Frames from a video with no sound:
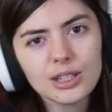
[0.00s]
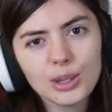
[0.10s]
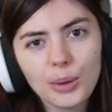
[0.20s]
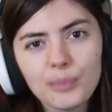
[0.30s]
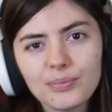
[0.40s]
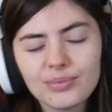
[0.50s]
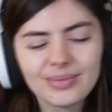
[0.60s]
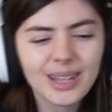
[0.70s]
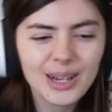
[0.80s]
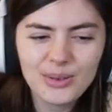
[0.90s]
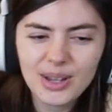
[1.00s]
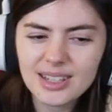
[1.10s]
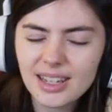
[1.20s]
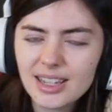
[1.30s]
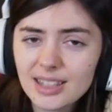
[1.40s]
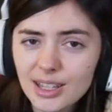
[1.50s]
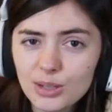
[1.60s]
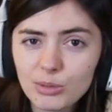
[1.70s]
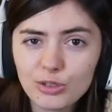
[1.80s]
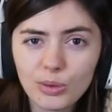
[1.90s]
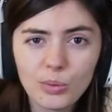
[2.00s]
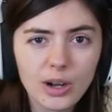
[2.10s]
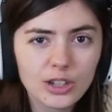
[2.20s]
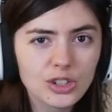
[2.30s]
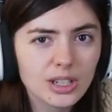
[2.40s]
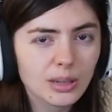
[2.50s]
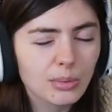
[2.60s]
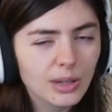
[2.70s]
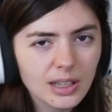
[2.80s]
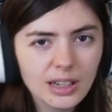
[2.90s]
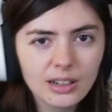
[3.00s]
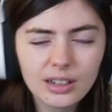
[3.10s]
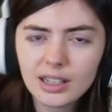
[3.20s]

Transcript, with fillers: So, anyways, guys, thanks so much for watching and being here,